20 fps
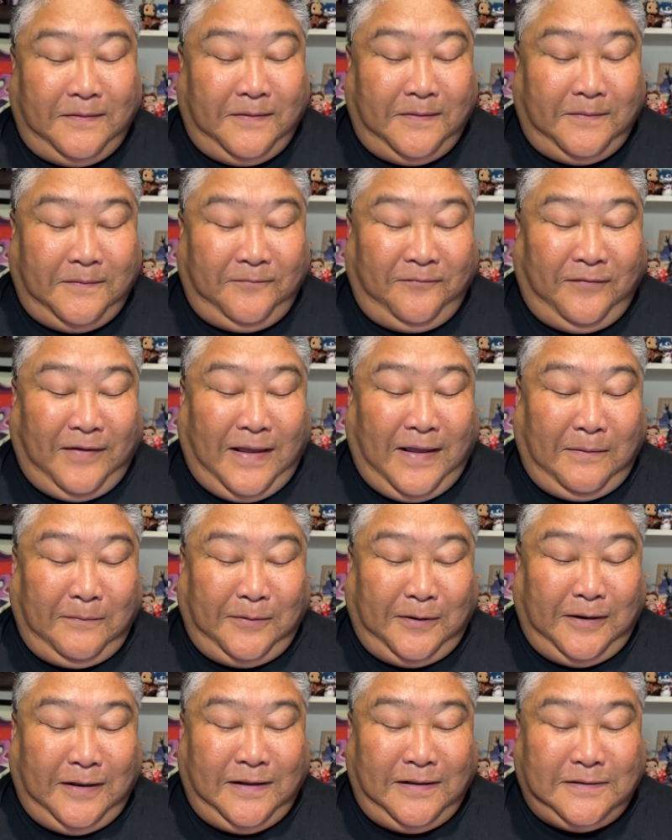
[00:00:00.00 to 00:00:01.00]

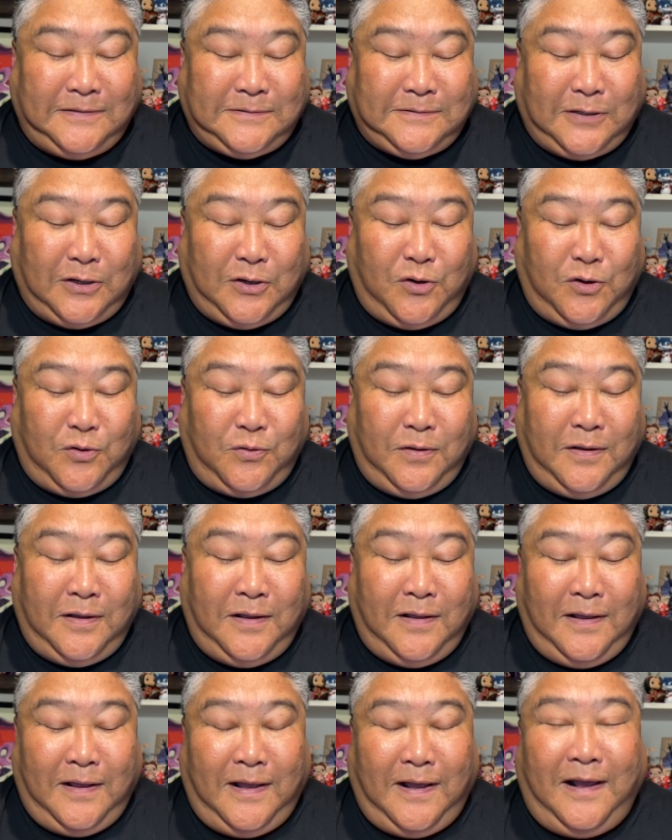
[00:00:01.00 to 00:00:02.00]
family, so
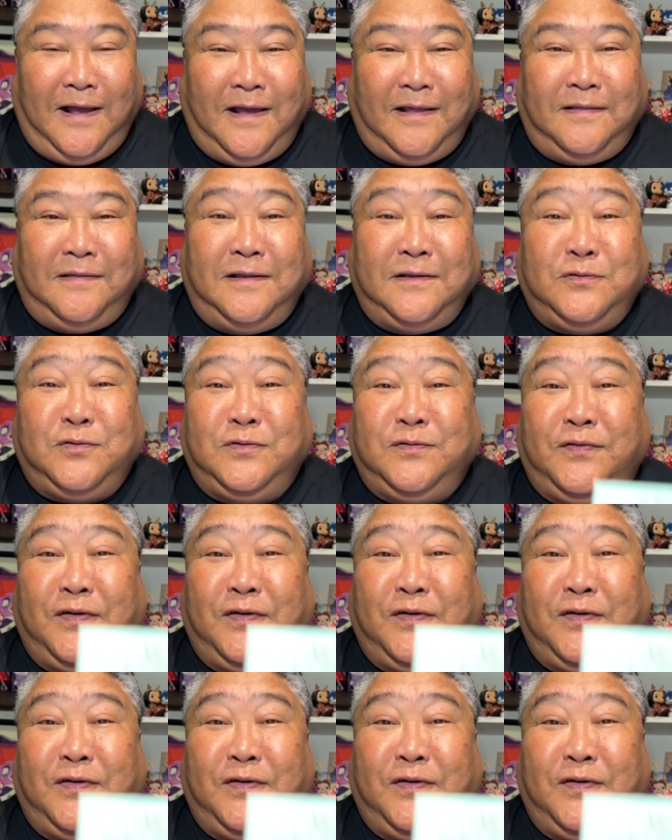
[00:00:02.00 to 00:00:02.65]
this was very